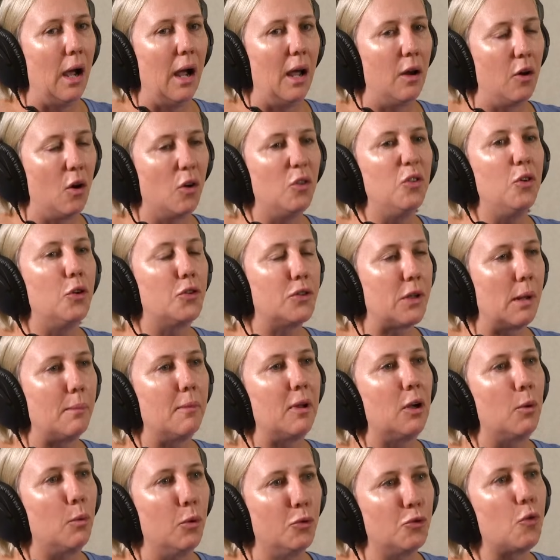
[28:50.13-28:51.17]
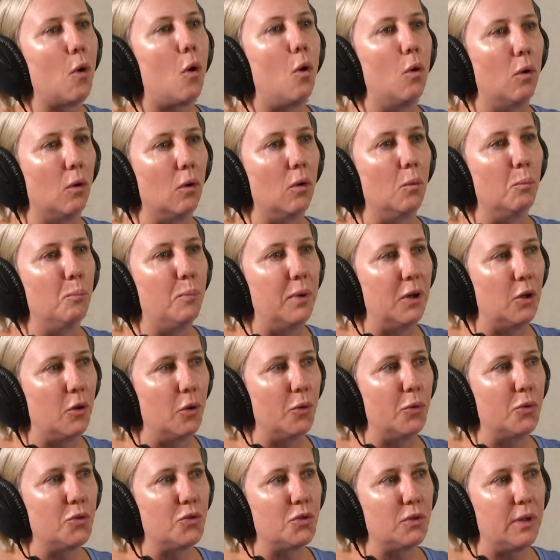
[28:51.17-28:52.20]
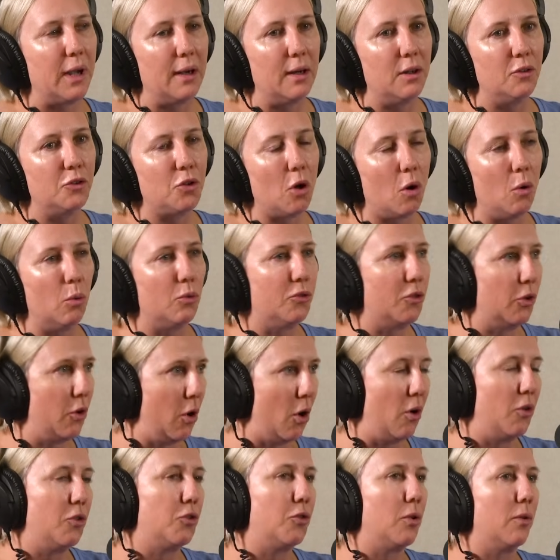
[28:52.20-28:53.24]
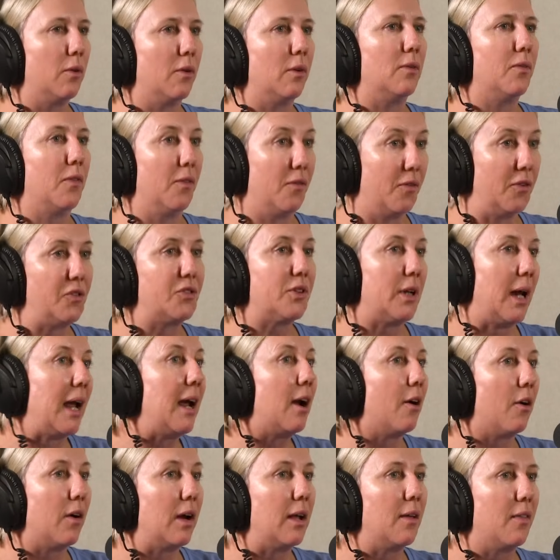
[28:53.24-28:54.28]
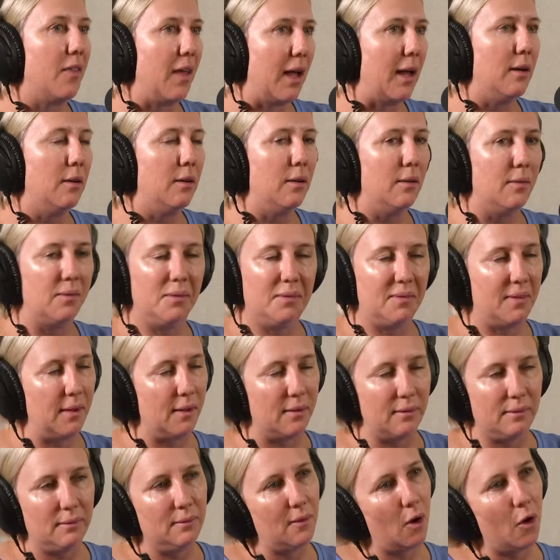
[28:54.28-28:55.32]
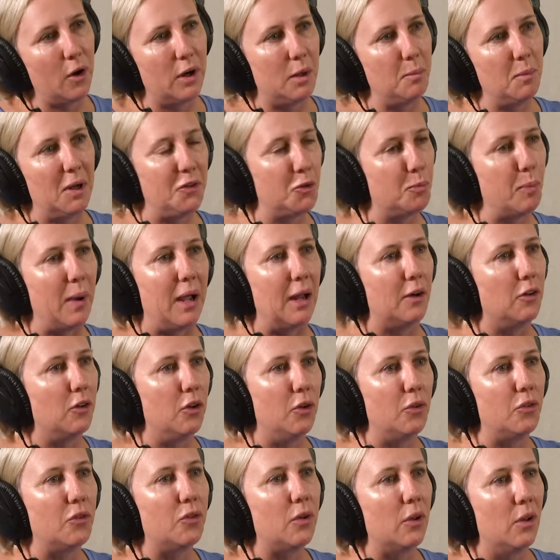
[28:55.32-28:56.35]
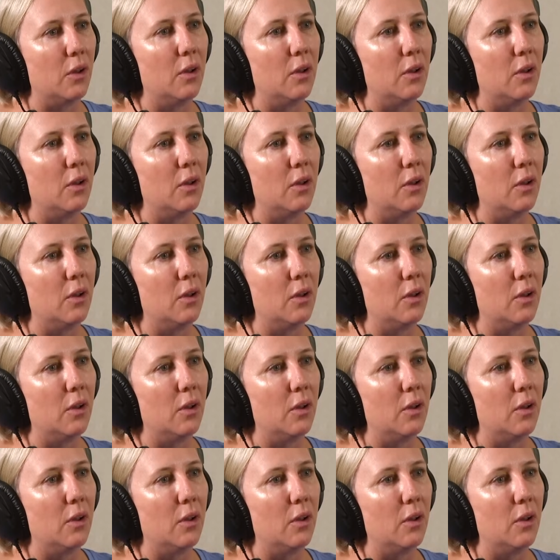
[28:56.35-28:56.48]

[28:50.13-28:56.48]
and I knew something was wrong because getting told to go to the visit area then, that only means bad news.